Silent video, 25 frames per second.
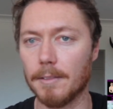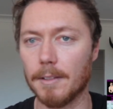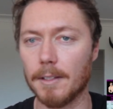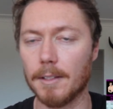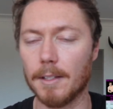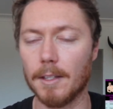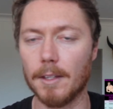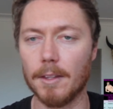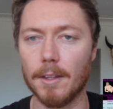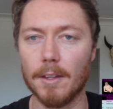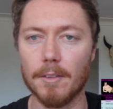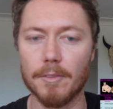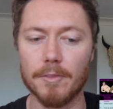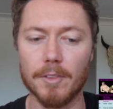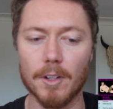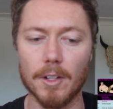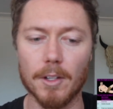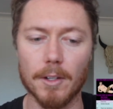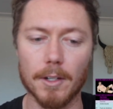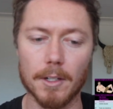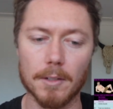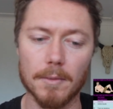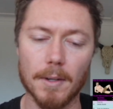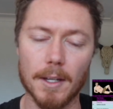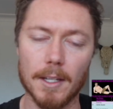And then the
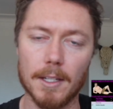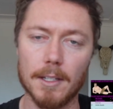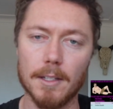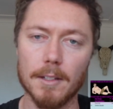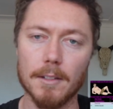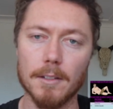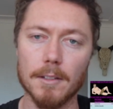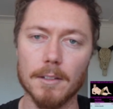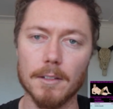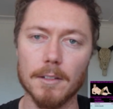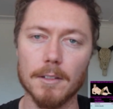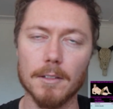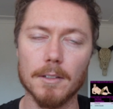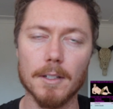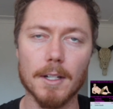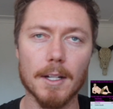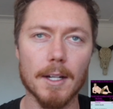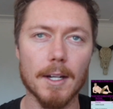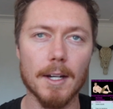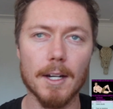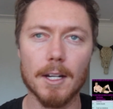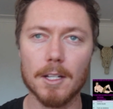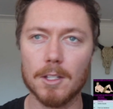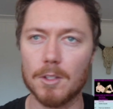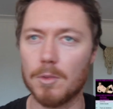following week you do
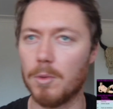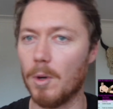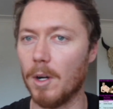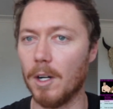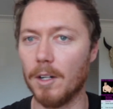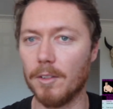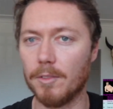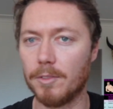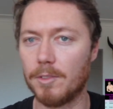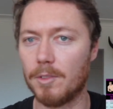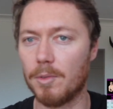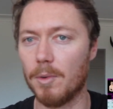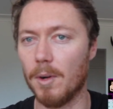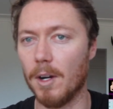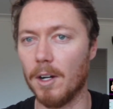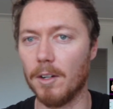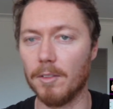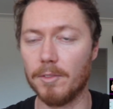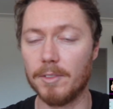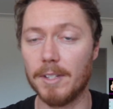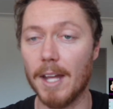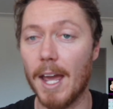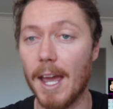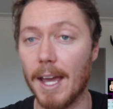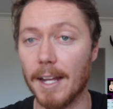12,
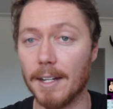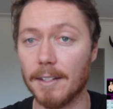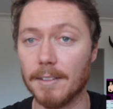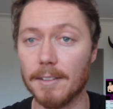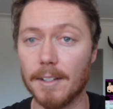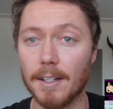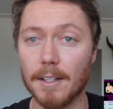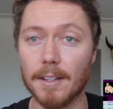12, 10.